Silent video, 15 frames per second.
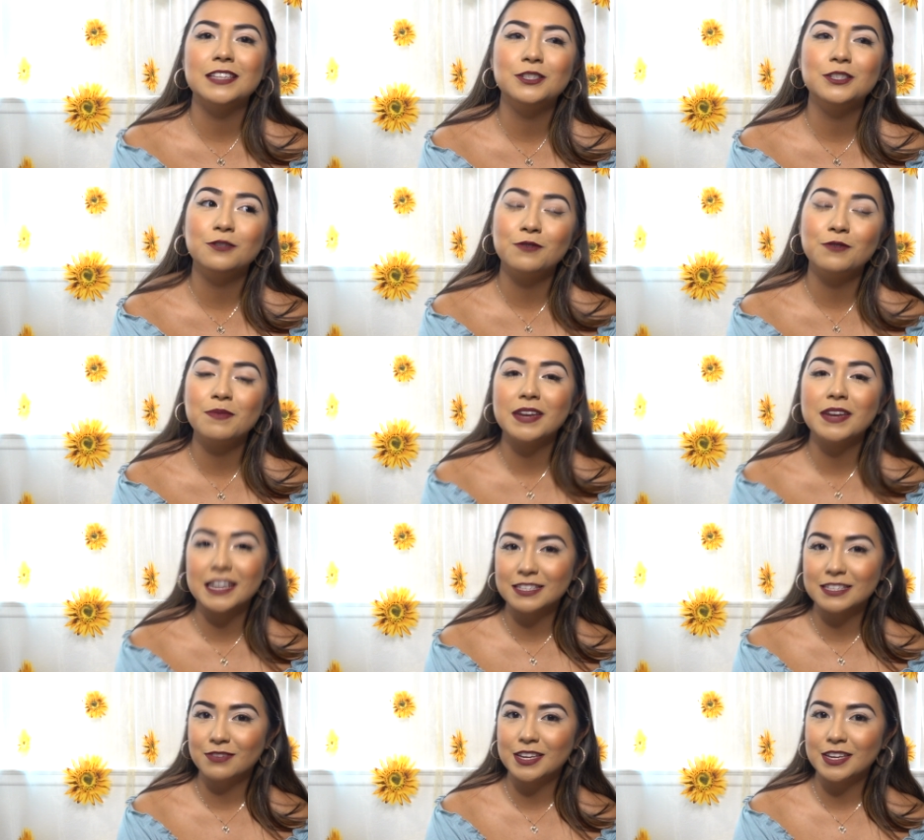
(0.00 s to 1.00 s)
tuned for my
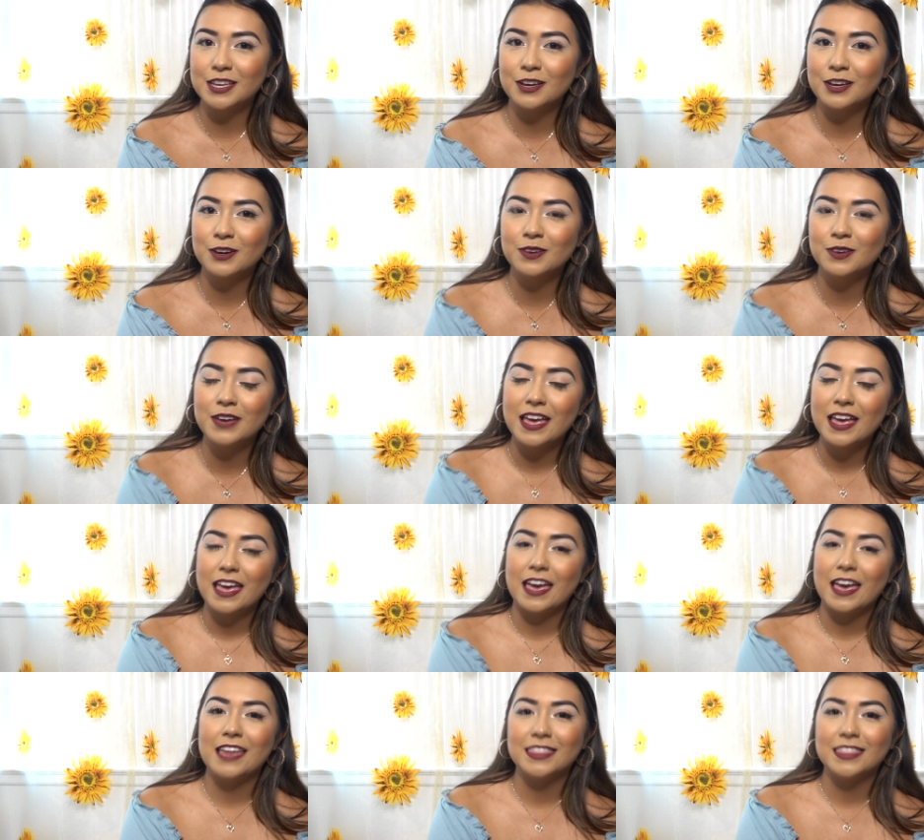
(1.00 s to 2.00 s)
next video,
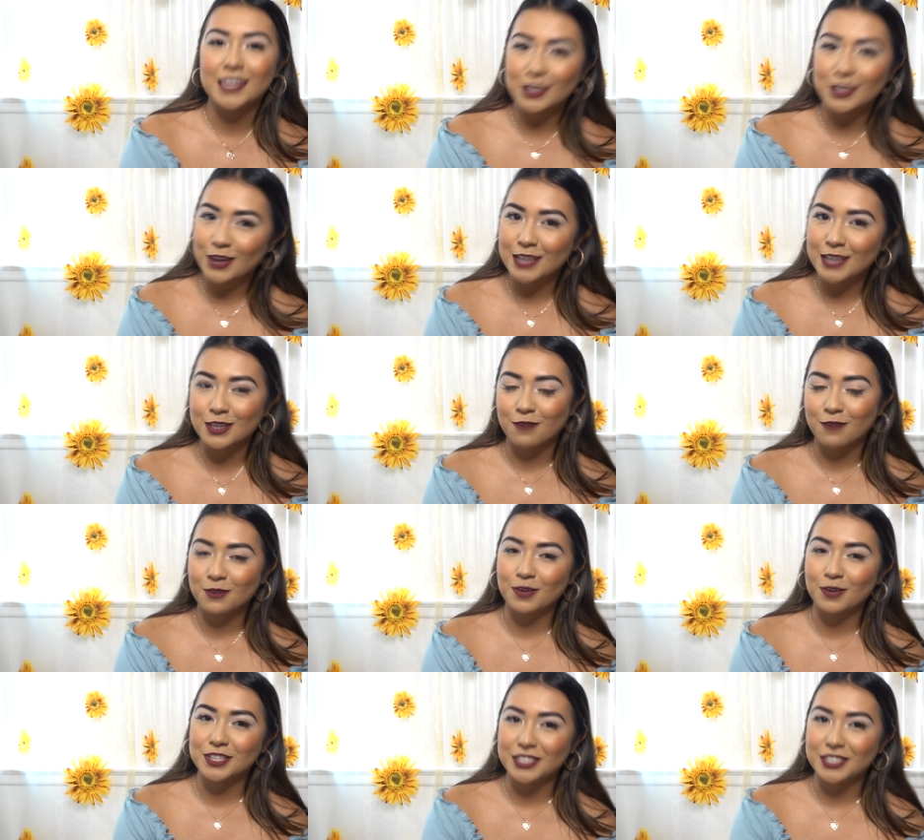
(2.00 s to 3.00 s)
and thank you guys all for
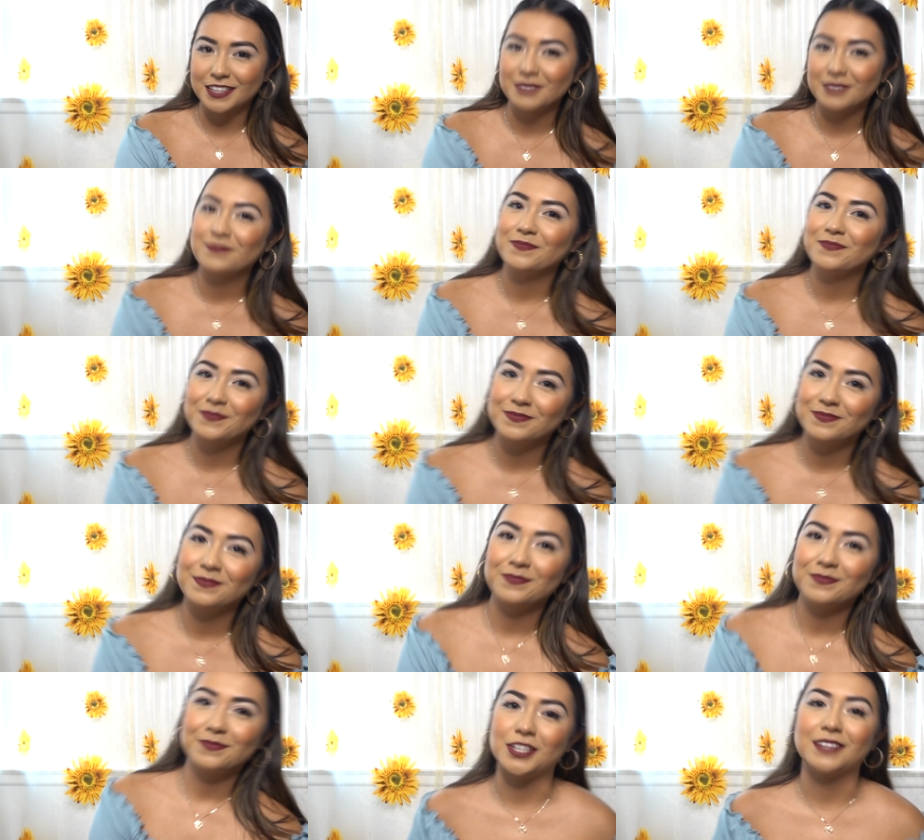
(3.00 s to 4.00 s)
watching.
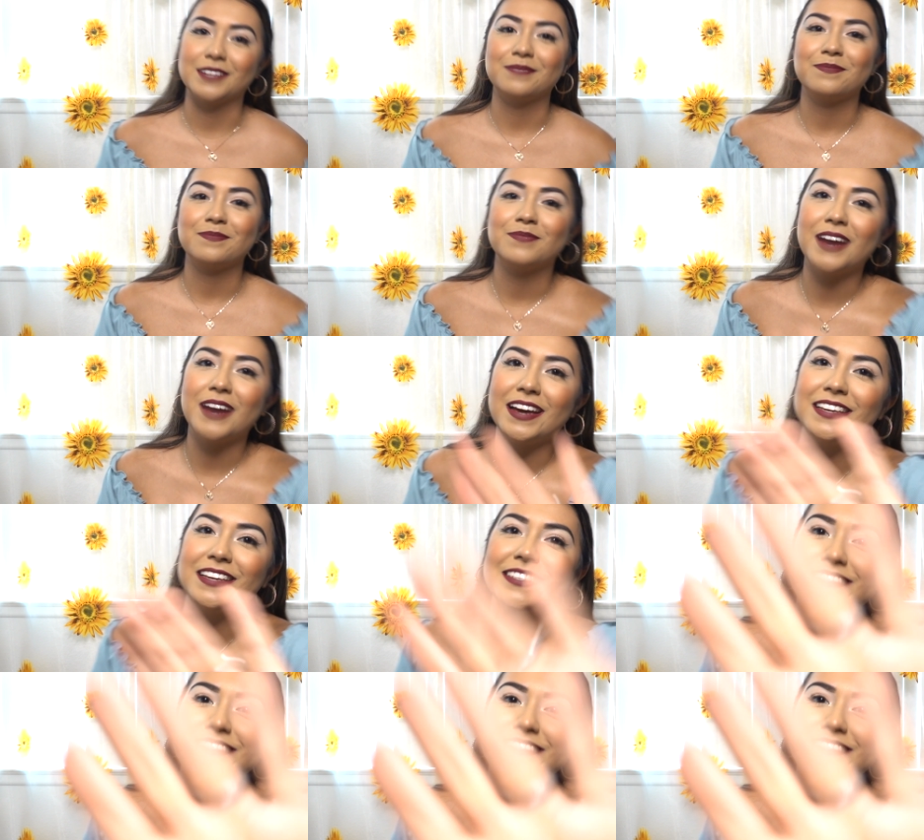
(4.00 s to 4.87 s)
Bye.